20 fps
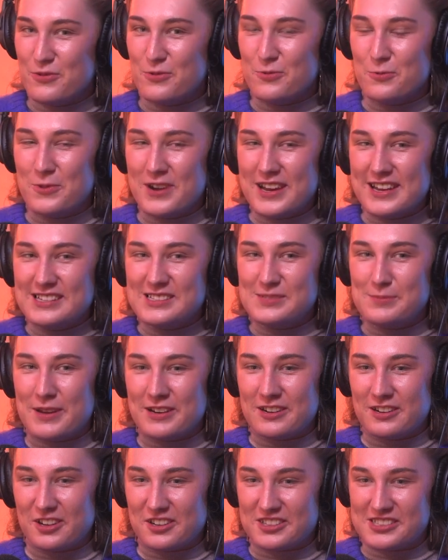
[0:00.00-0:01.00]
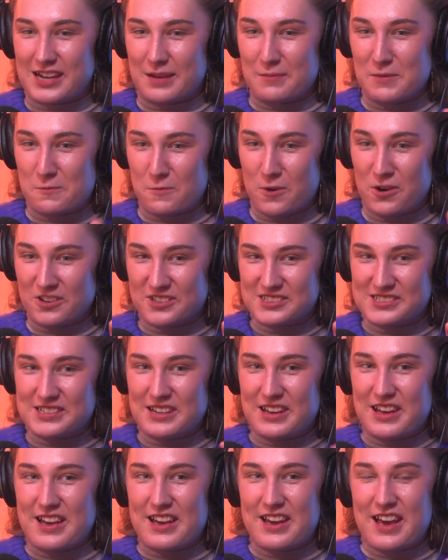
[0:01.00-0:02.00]
we spend a lot of time in rocks.
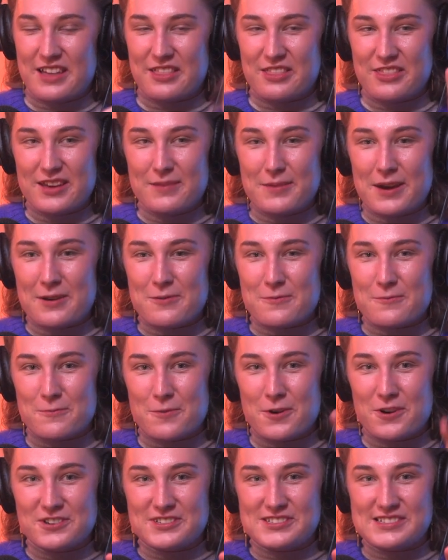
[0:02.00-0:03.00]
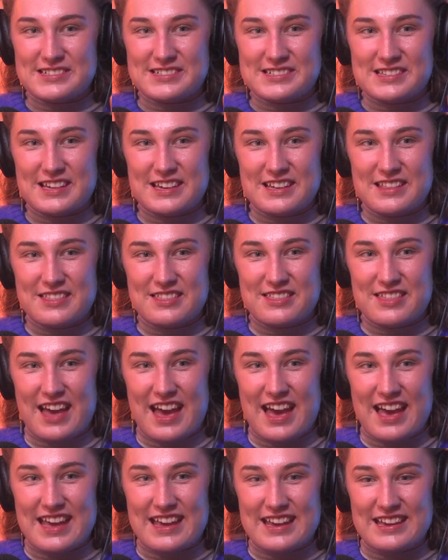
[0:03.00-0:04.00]
And the thing about rocks is that
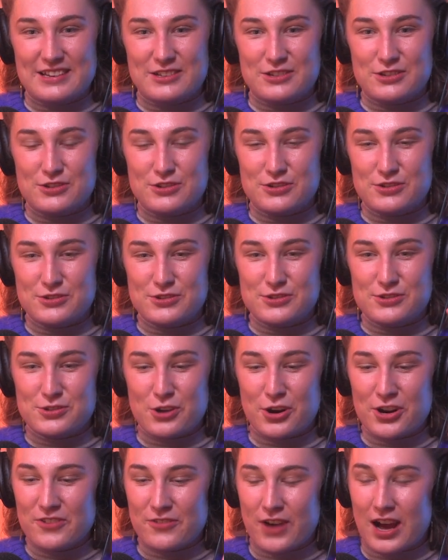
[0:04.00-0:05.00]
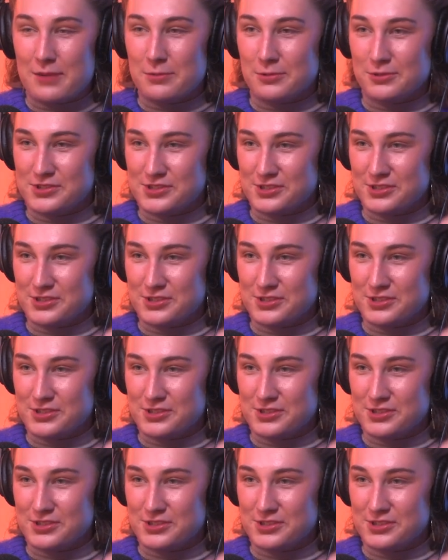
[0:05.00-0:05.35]
they don't have eyeballs